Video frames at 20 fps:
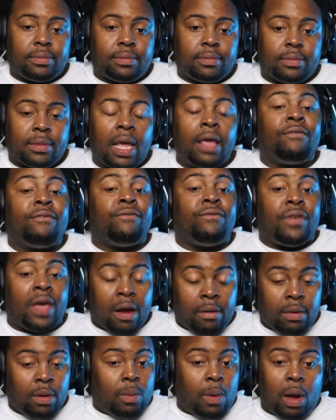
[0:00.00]
It
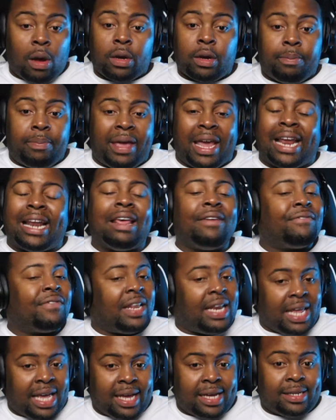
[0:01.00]
very well could be, and if
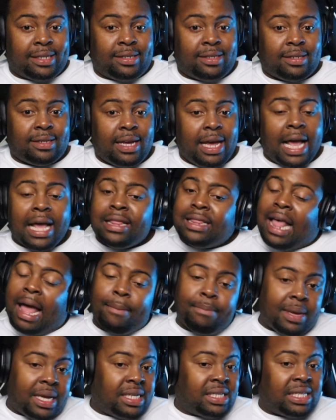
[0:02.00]
it is, that
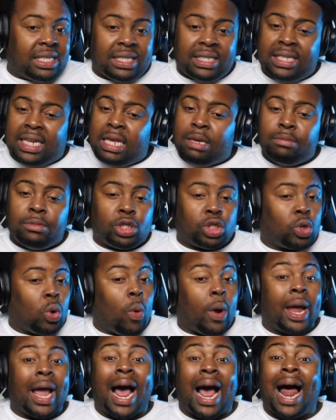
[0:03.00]
means this team is
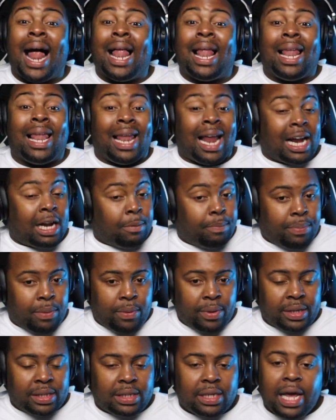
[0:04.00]
scoring a lot of
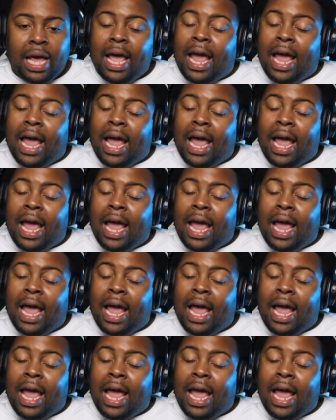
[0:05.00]
points.